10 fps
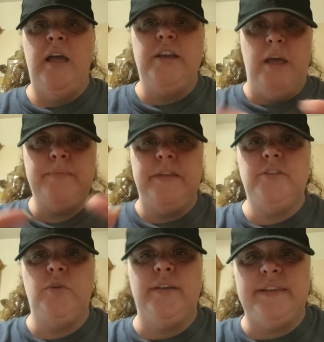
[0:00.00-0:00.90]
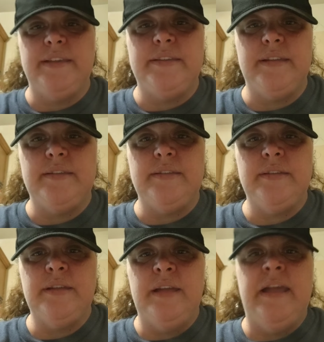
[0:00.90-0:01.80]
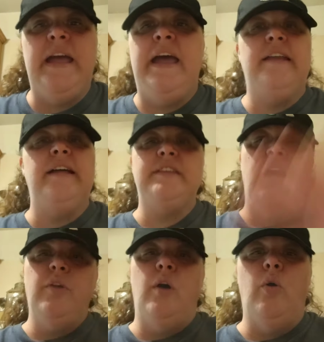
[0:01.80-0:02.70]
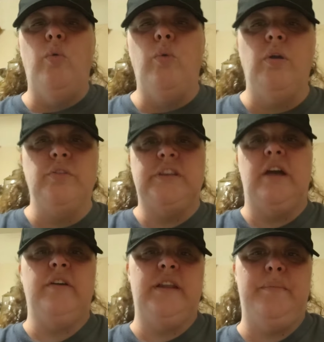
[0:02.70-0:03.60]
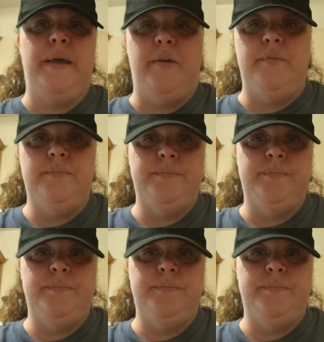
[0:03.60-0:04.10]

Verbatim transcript: comes into existence. And that's all the whole world's talking about.